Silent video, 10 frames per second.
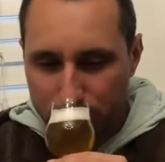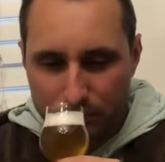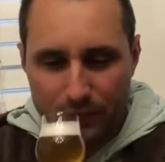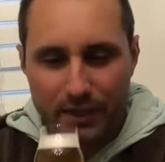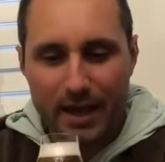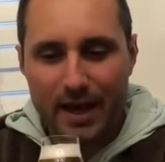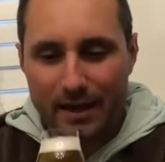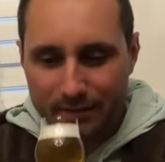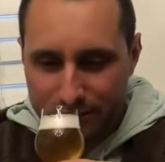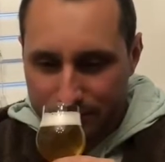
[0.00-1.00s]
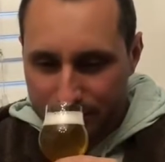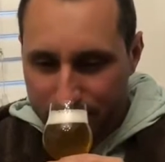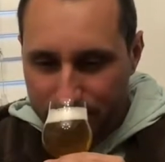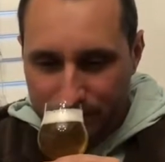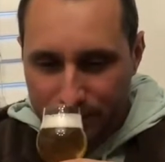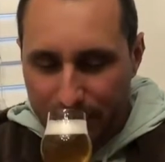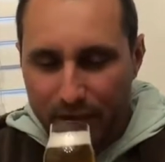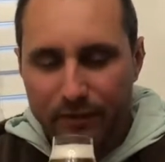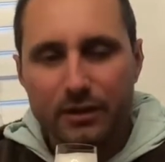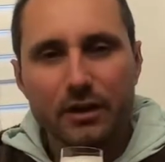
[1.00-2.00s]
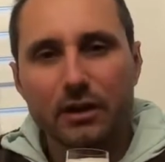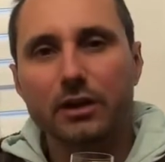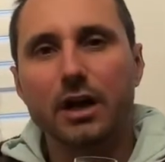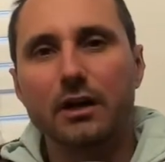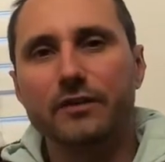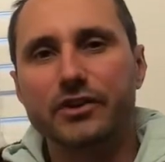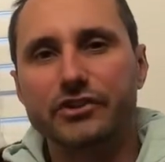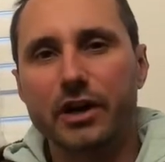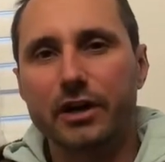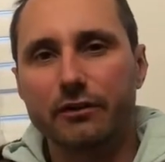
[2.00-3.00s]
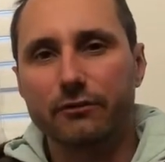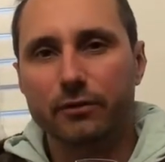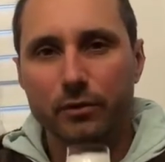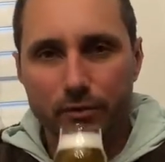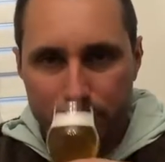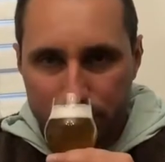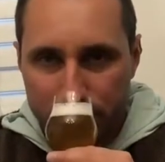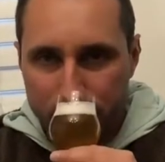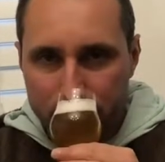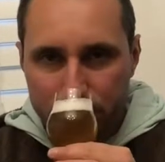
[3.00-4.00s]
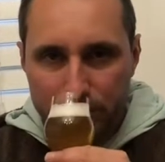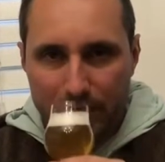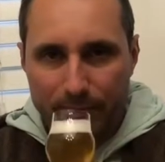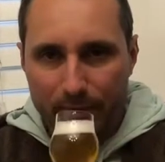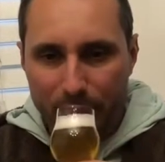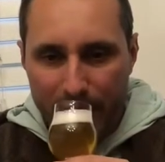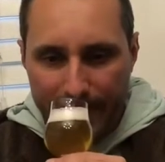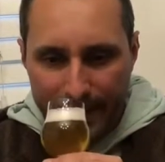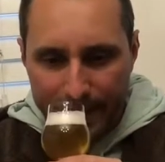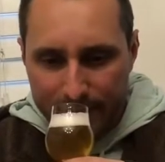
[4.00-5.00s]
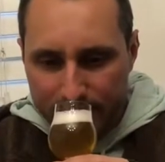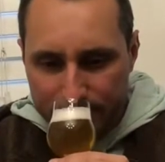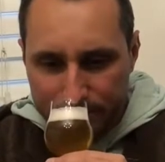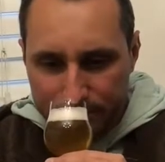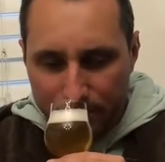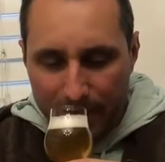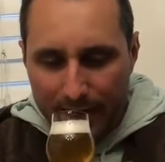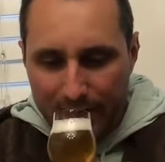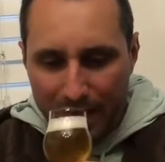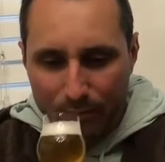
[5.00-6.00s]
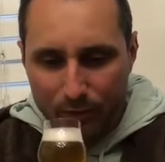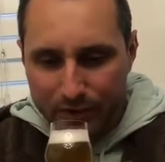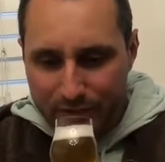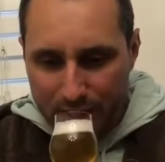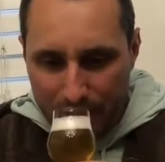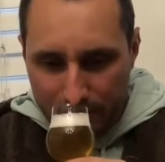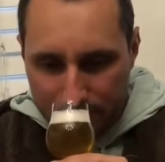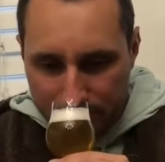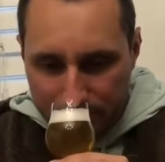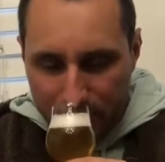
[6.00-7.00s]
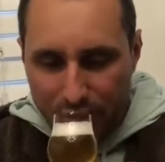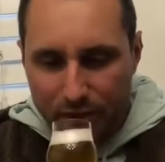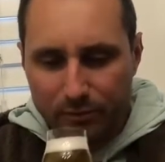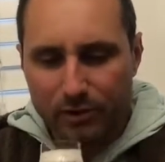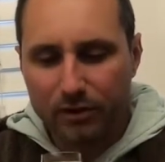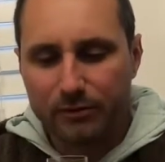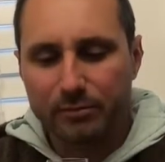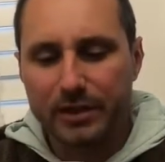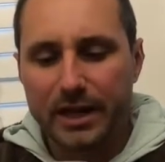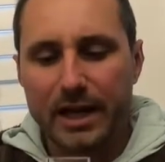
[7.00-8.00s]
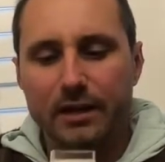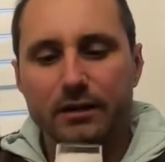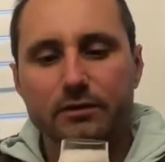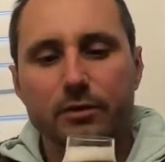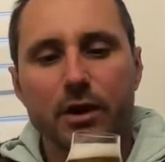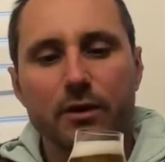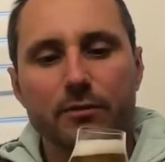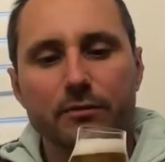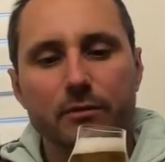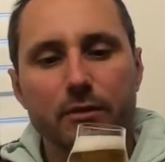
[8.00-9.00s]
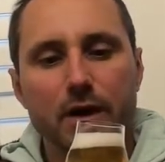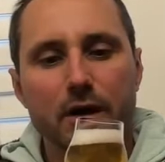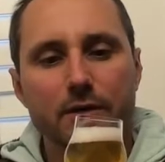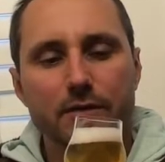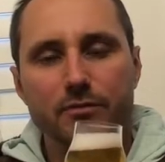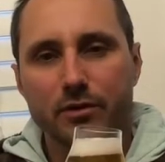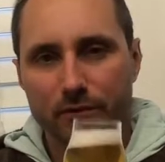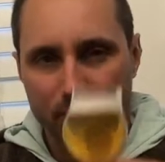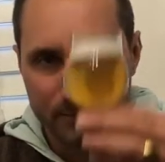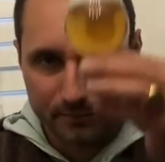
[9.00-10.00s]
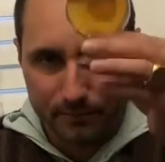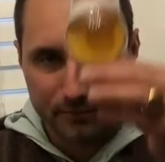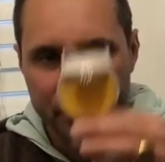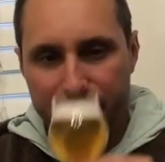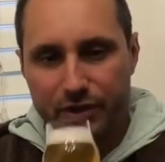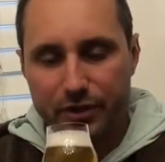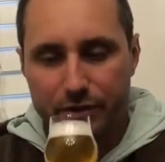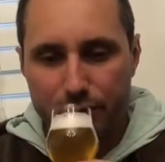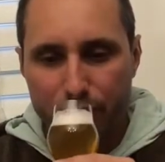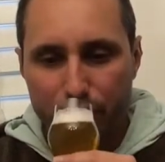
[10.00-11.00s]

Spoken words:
Yeah, even a lot of exotic fruit, like papaya and pineapple is there. A little bit of banana as well. Wow, it's beautiful. Cheers.